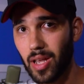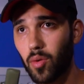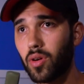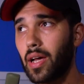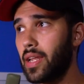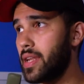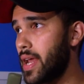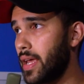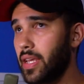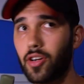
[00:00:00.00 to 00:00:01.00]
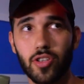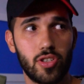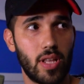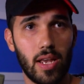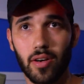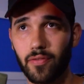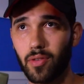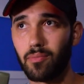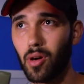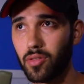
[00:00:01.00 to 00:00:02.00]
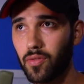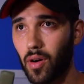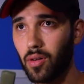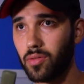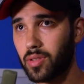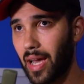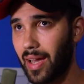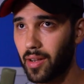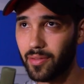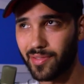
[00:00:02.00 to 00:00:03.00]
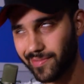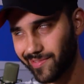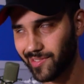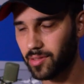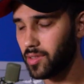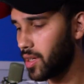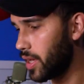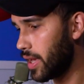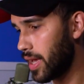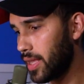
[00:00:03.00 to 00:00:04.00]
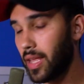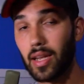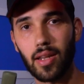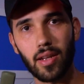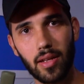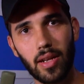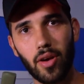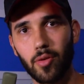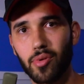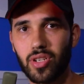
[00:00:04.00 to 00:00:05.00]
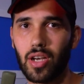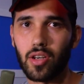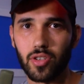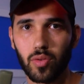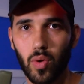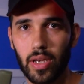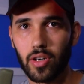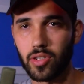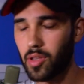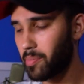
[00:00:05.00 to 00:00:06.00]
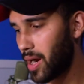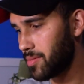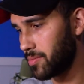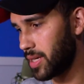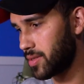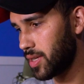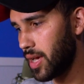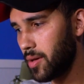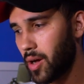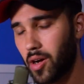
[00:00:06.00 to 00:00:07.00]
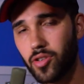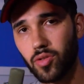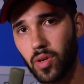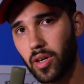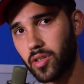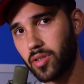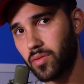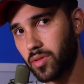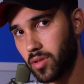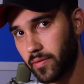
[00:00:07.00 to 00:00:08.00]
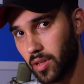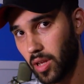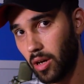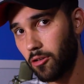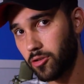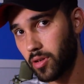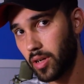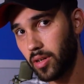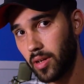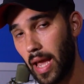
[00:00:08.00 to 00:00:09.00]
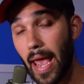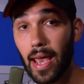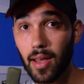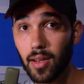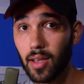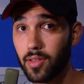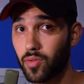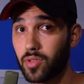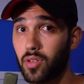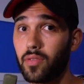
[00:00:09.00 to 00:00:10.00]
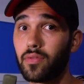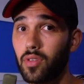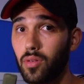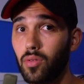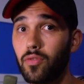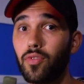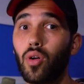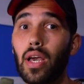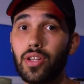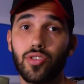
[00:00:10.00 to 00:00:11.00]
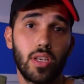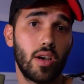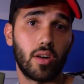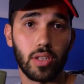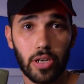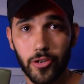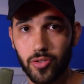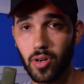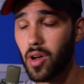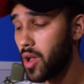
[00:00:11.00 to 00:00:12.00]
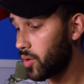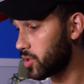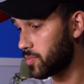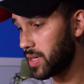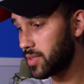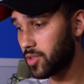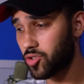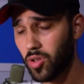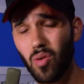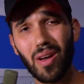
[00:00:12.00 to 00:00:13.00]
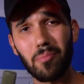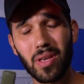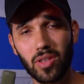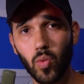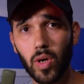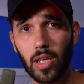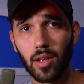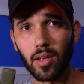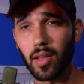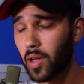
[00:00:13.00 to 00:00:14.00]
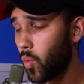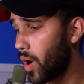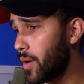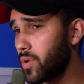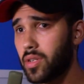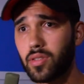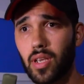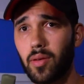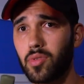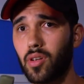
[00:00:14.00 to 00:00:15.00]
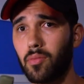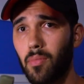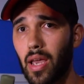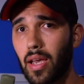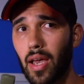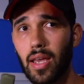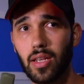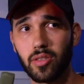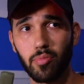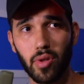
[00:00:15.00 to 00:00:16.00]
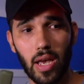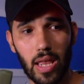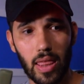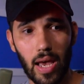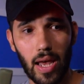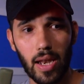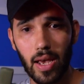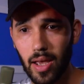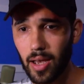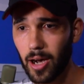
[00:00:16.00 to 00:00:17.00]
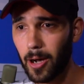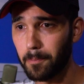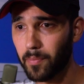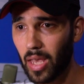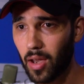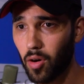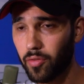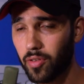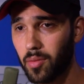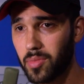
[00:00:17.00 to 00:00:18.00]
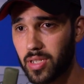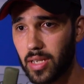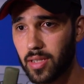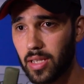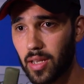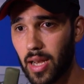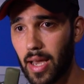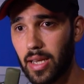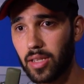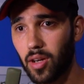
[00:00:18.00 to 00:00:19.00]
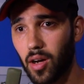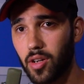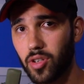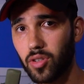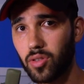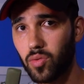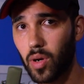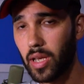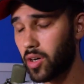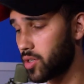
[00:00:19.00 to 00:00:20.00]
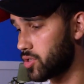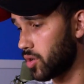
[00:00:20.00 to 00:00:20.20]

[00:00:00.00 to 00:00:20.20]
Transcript: Now we're at 90 hertz standard for most phones, kind of. And then now they're pushing 120 hertz. The problem is 120 hertz is reserved to the Ultra, and it's reserved to full HD on the Ultra, which means there's no in between. Like, why wouldn't Samsung make a display that can go from 60 to 90 to 120 hertz?